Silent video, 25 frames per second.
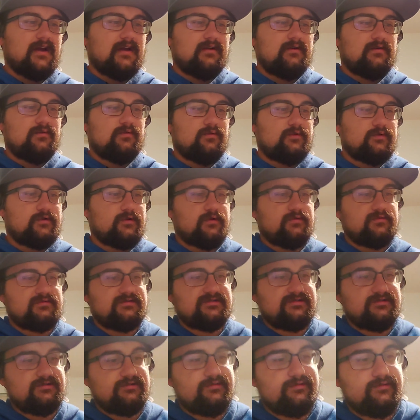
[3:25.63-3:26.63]
we'll go
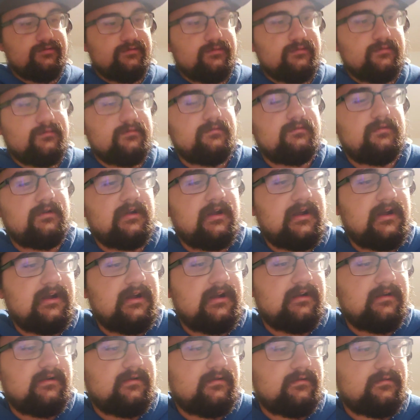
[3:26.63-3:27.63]
to
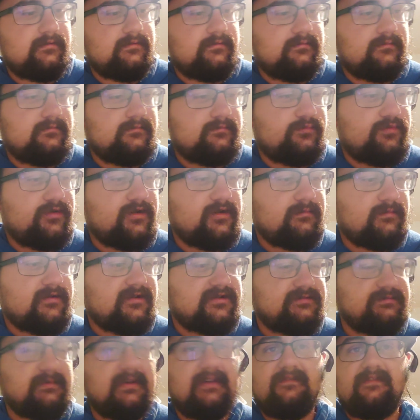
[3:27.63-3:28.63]
pretty
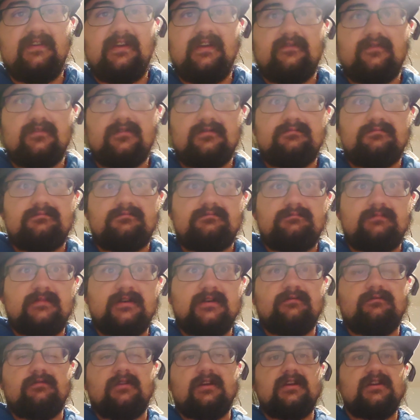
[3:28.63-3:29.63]
much my favorite
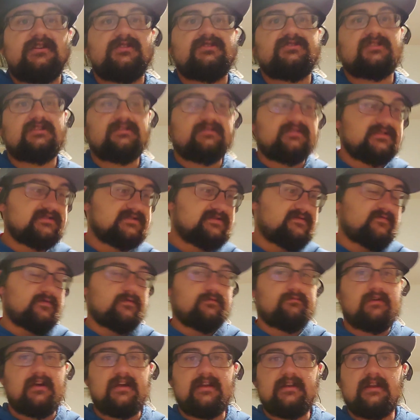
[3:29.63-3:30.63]
mid-range, at least for
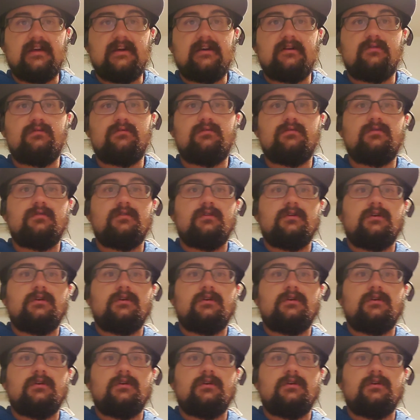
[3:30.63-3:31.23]
right now.